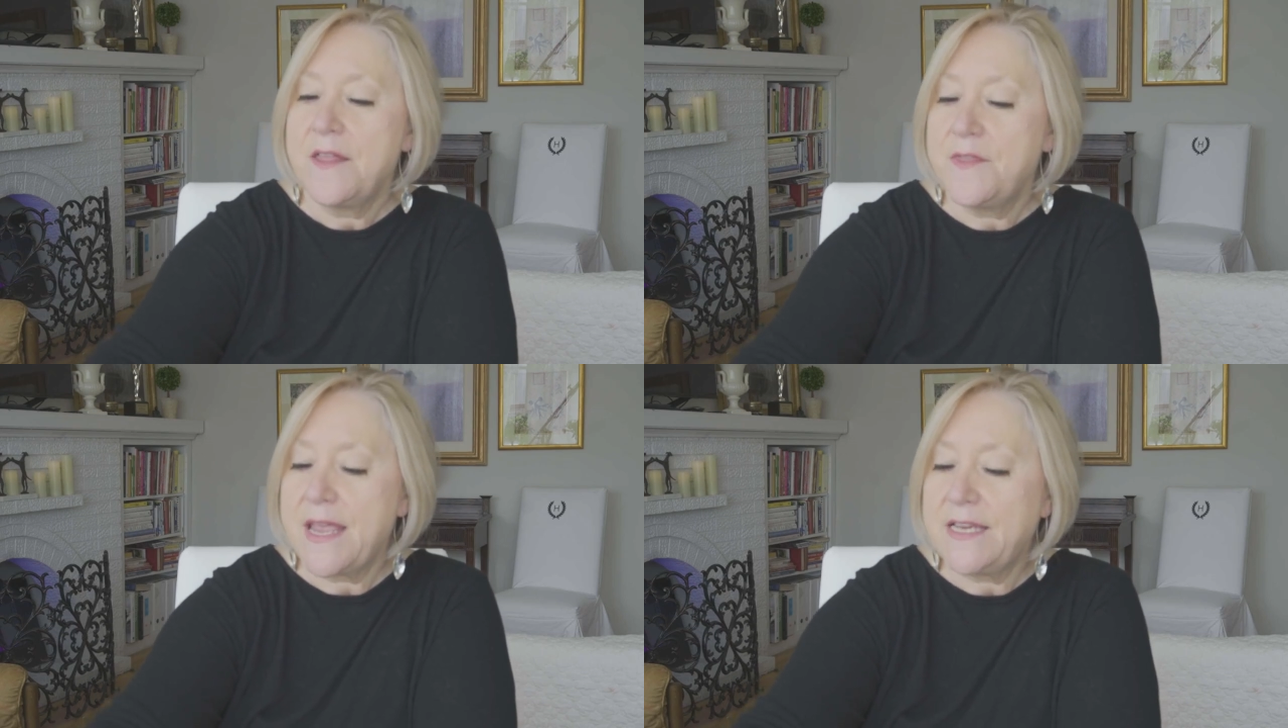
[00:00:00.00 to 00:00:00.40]

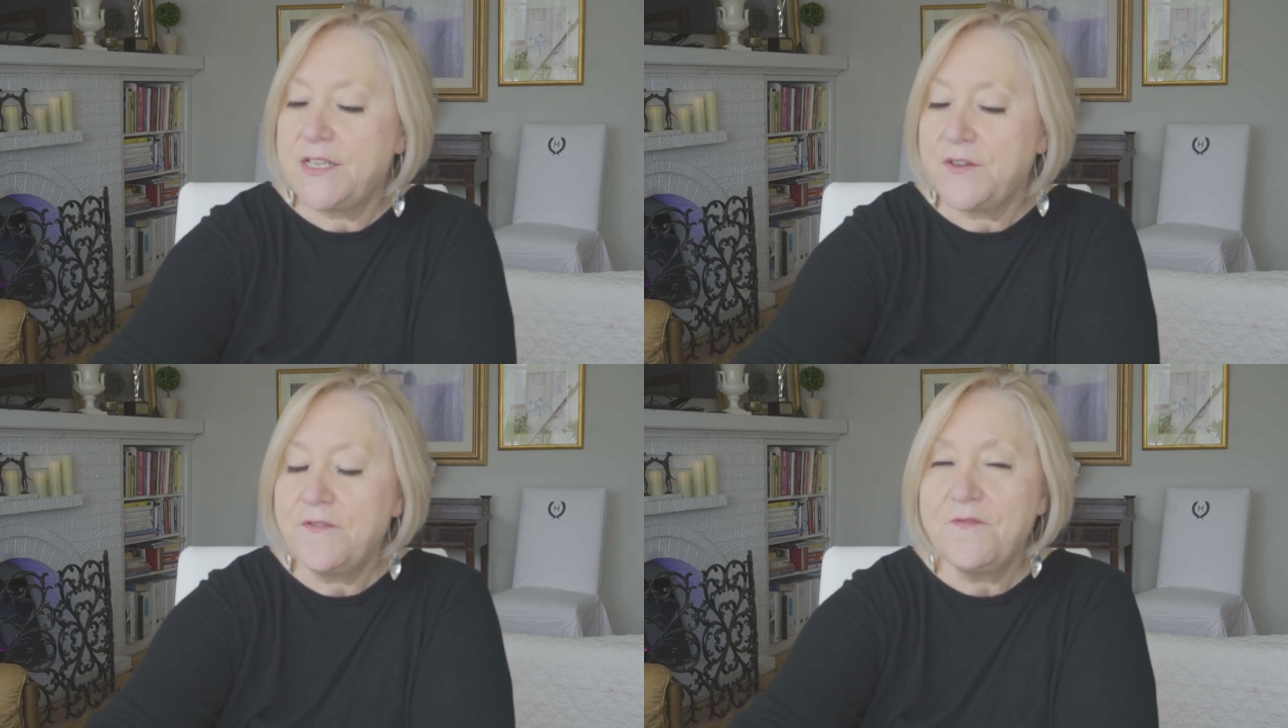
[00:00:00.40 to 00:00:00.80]
They
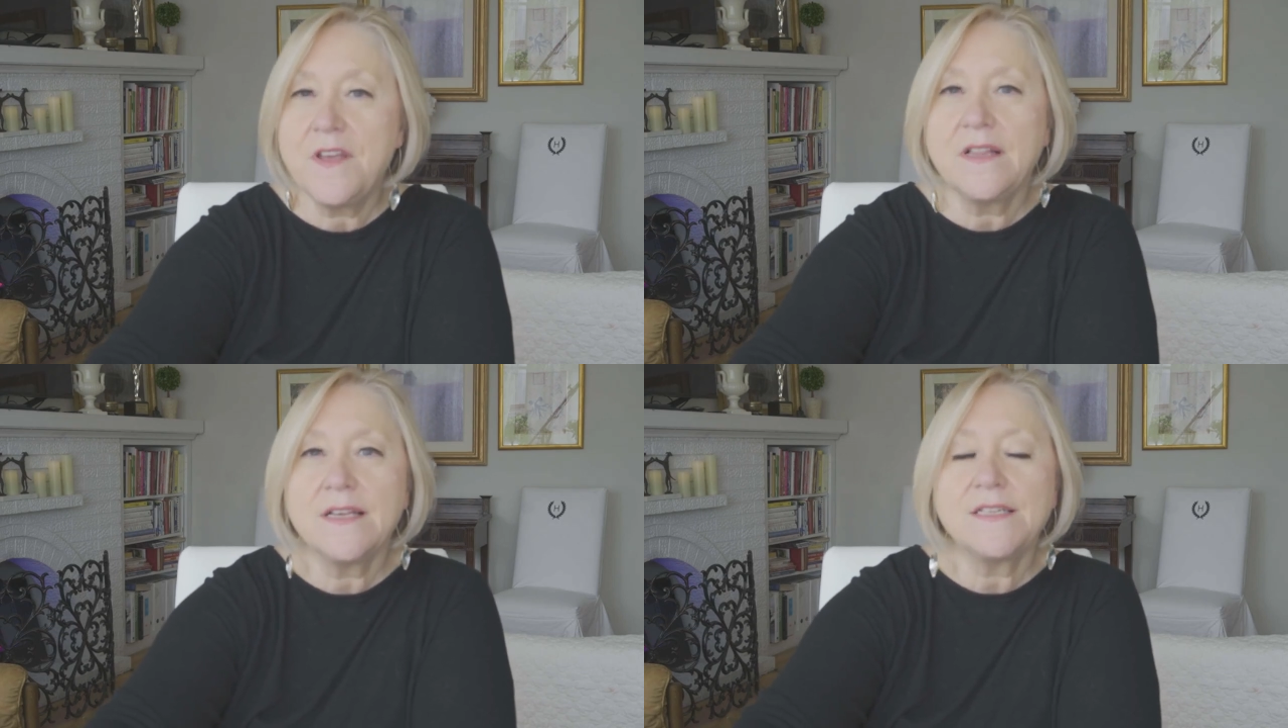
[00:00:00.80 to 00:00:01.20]
do
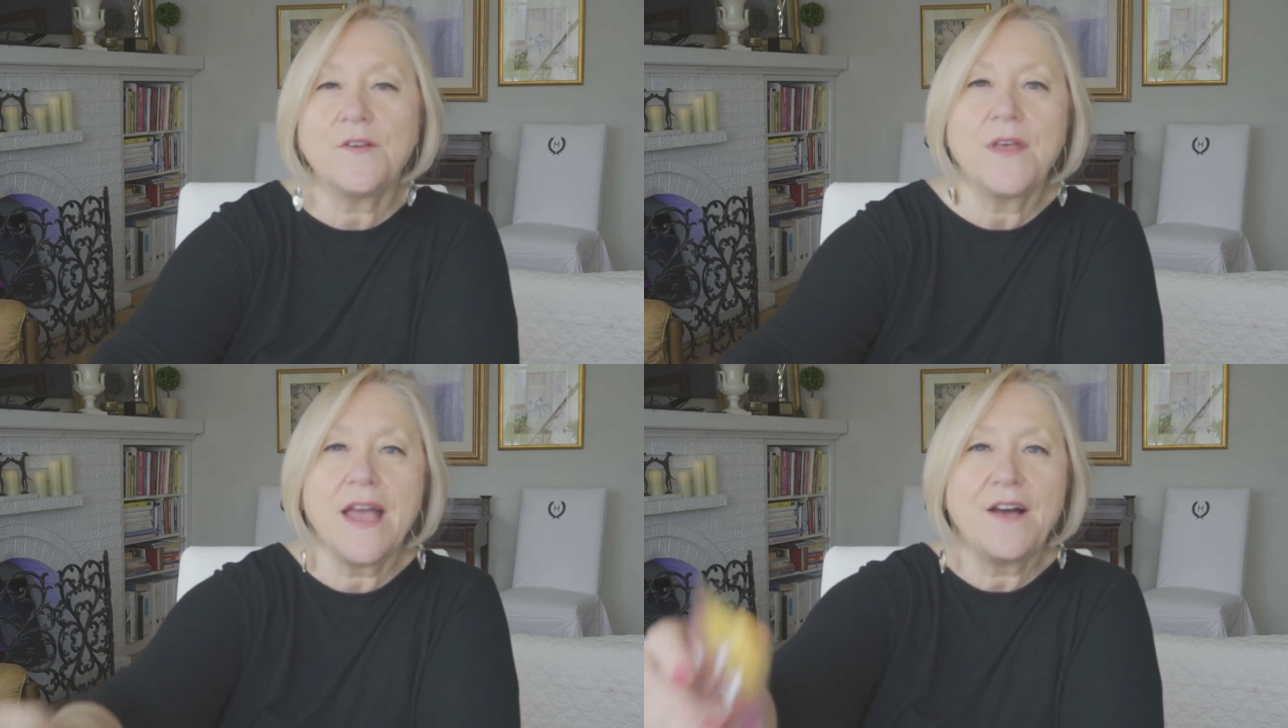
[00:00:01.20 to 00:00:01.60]
feel as
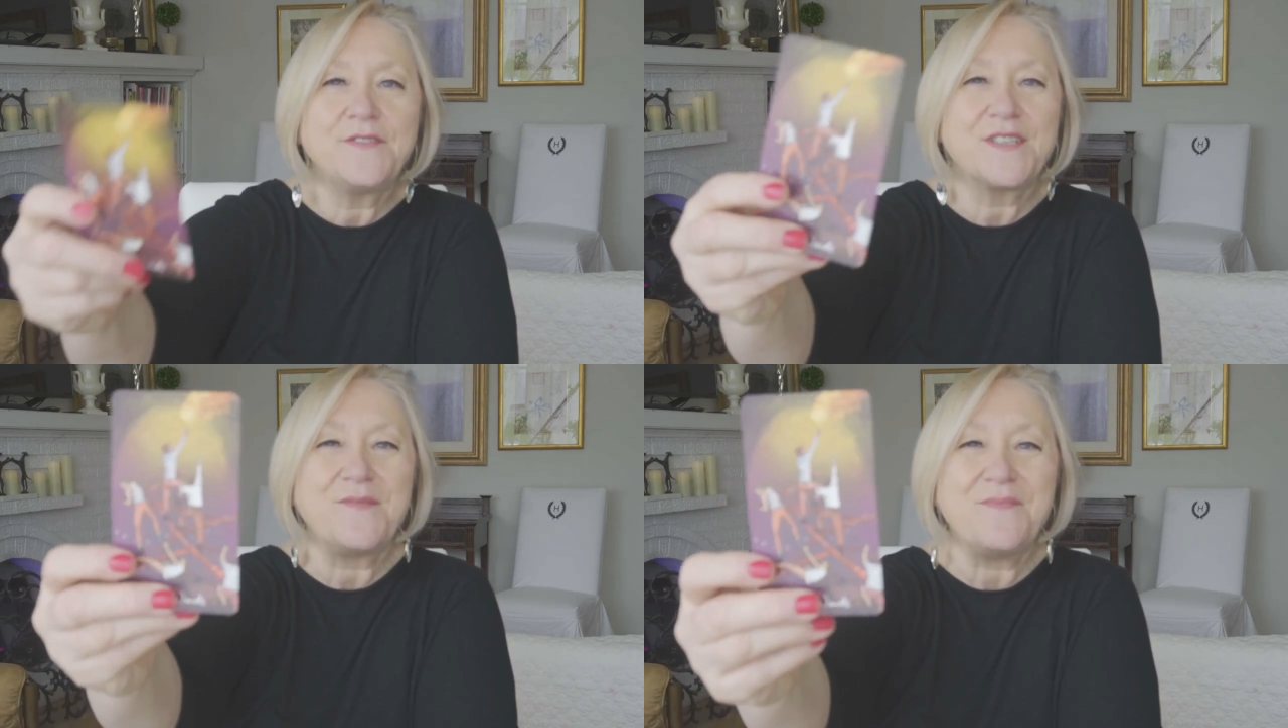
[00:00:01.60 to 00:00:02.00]
though they have
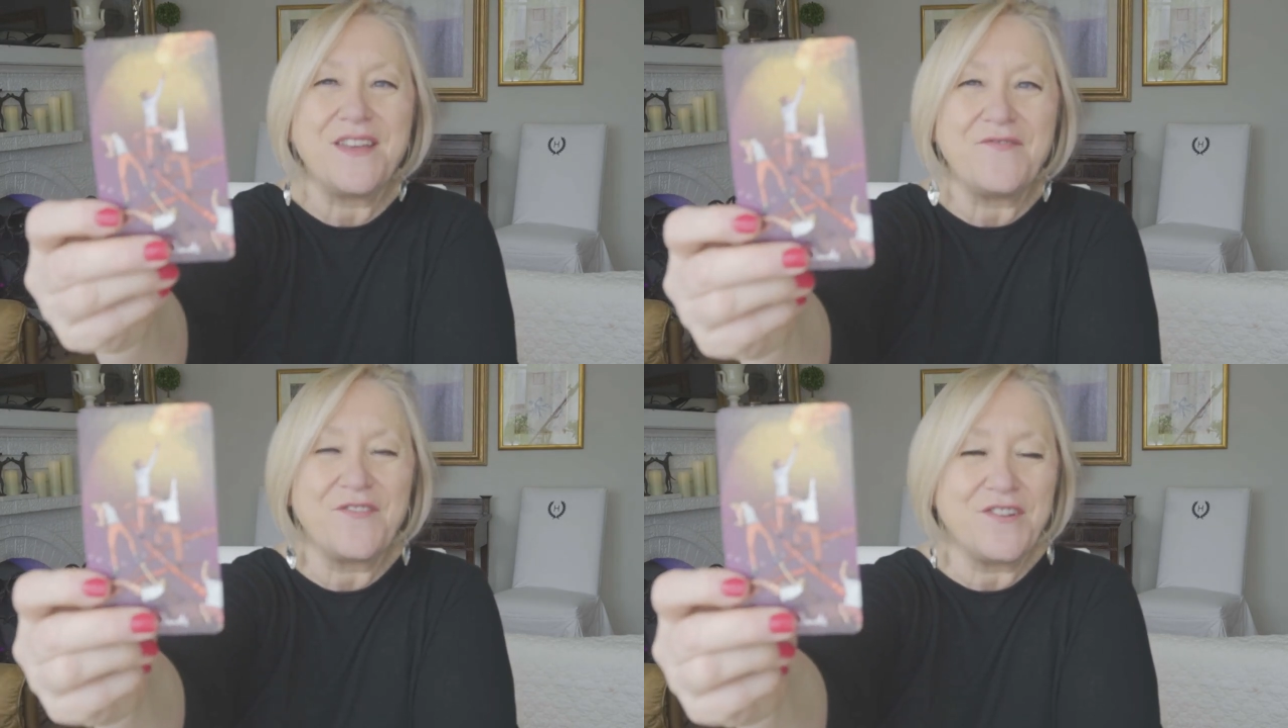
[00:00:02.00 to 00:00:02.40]
to
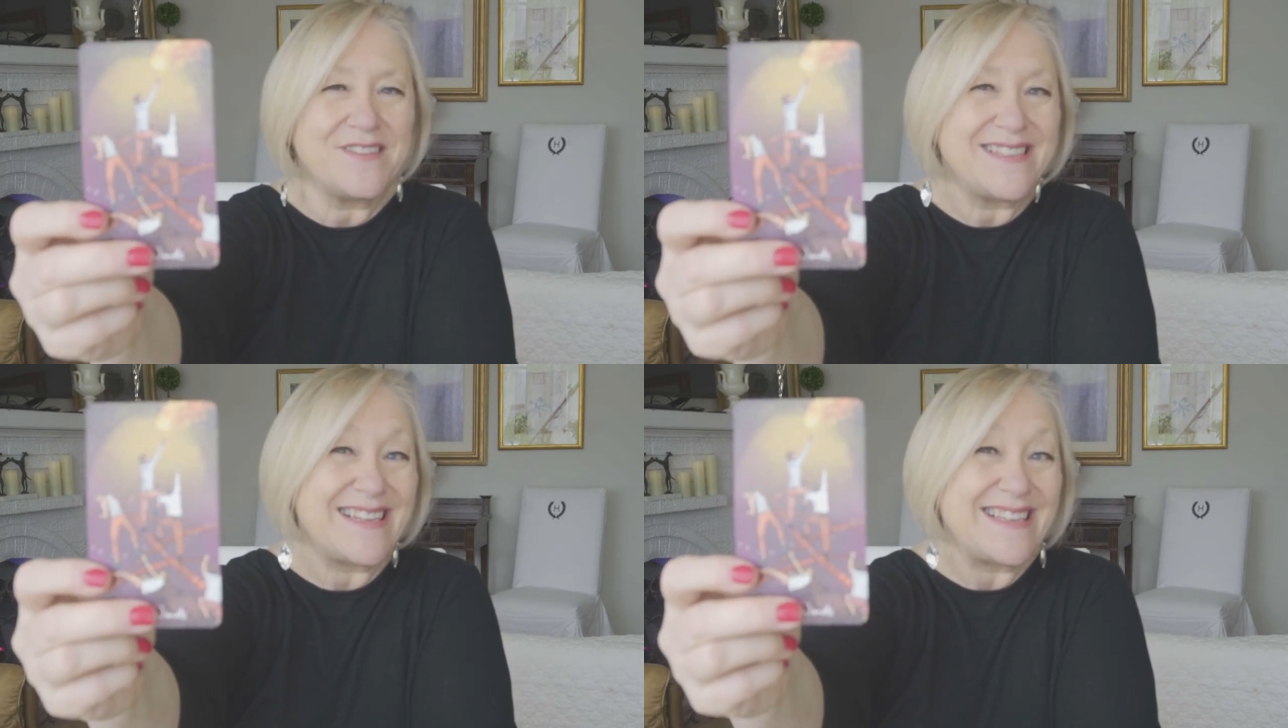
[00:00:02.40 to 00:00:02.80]
compete for your
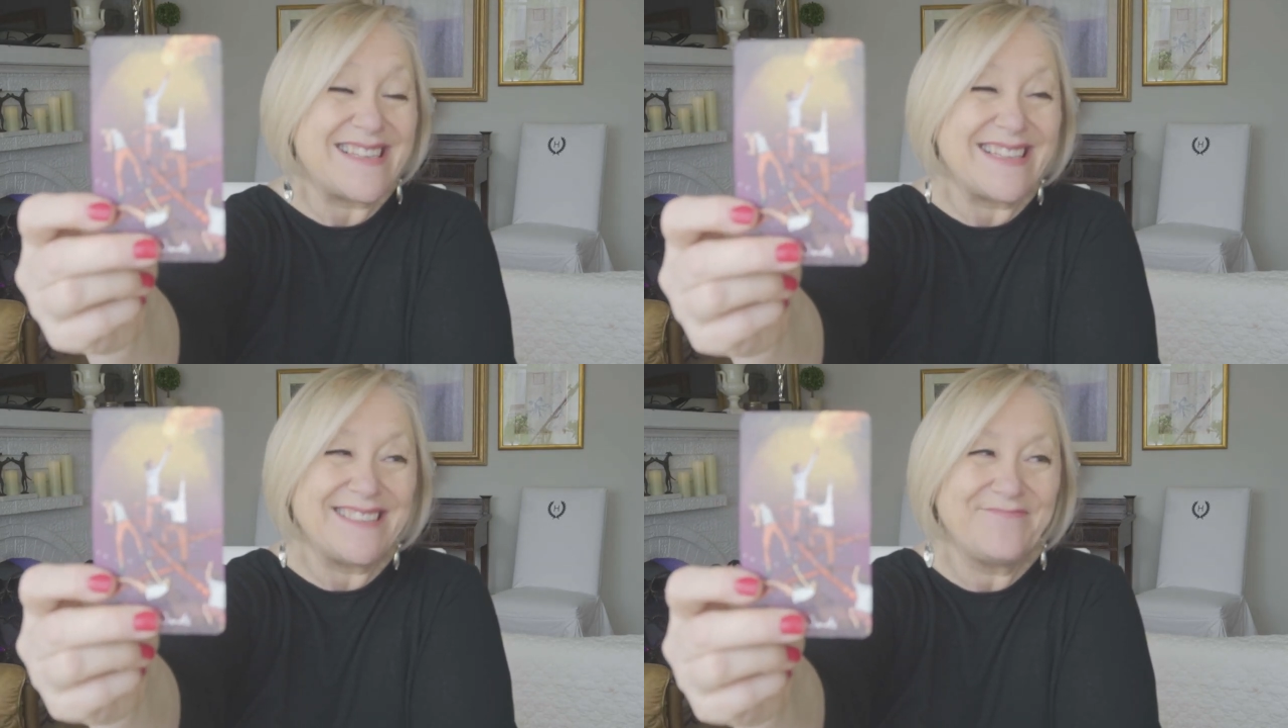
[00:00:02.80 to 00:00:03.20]

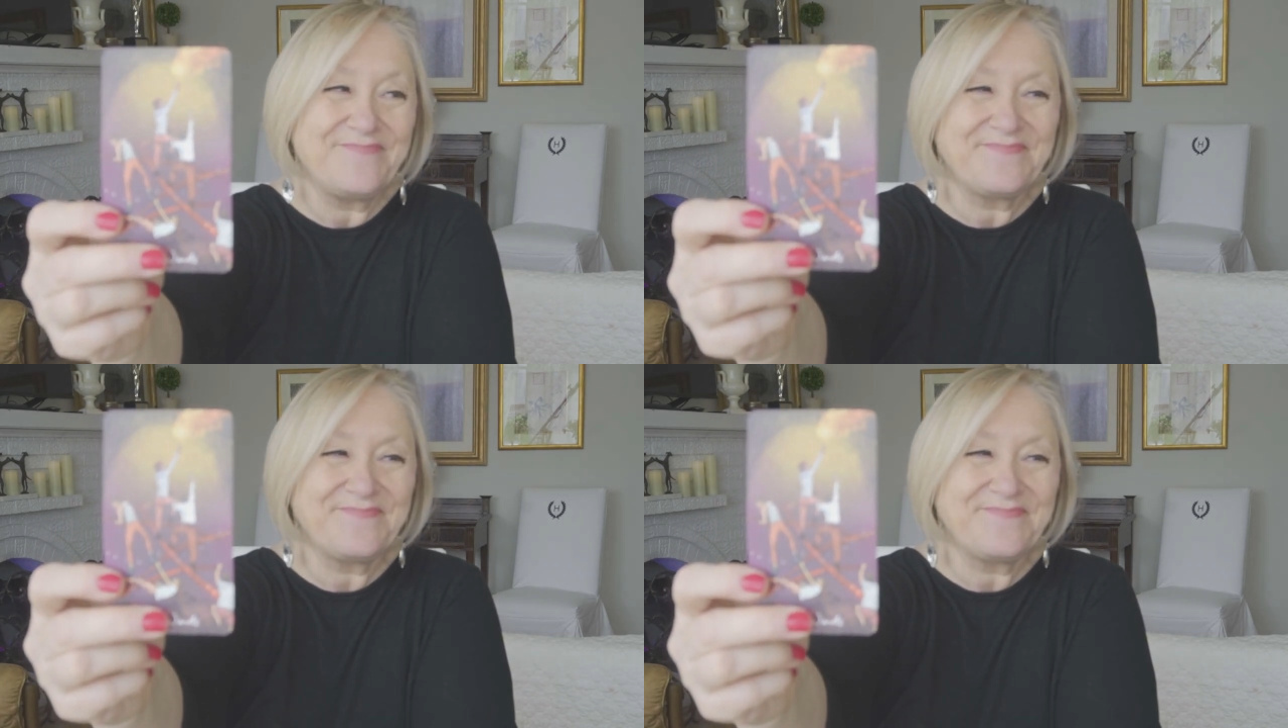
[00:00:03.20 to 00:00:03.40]
attention.